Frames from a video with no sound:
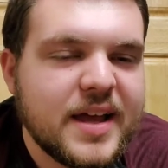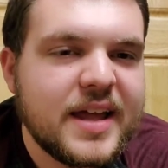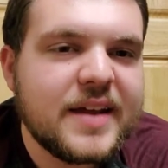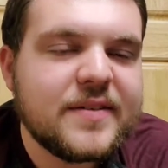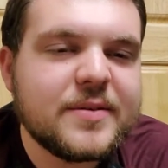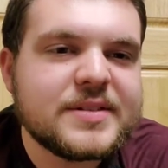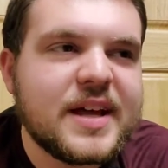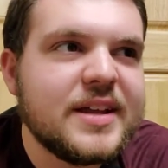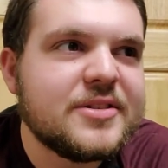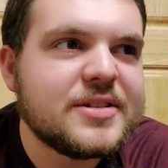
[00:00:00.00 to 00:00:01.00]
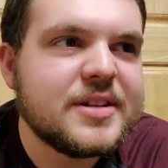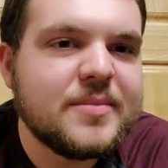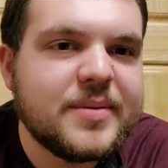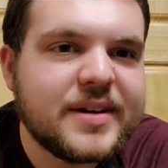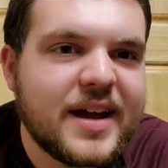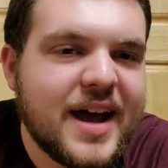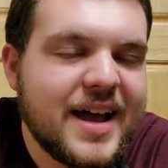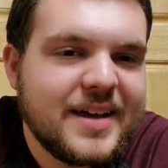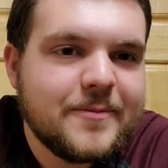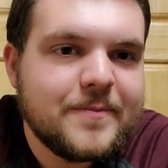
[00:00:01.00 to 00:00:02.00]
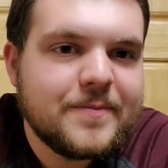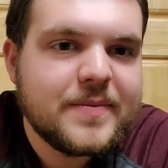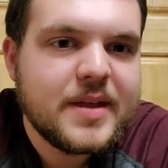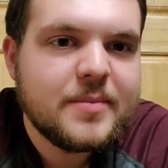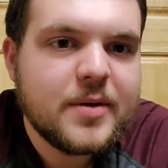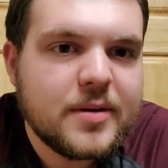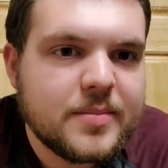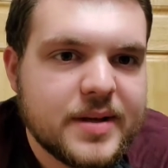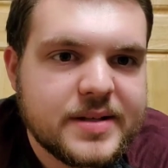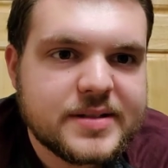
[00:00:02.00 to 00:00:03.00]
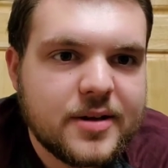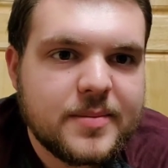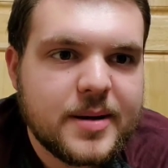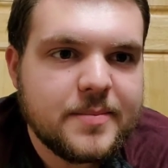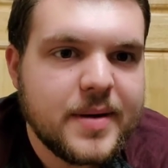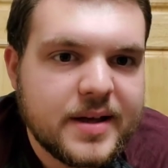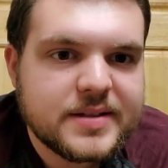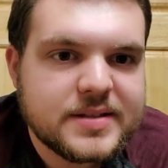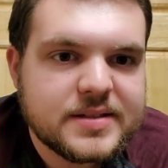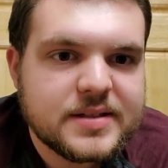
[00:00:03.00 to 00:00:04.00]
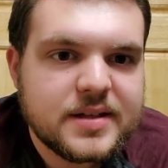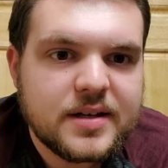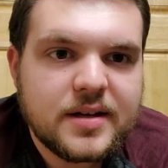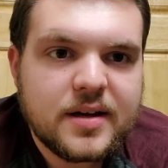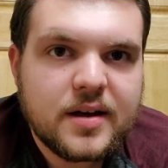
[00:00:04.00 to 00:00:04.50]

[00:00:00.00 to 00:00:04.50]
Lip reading: And everyone's kinda interested, but I am gonna place all my bets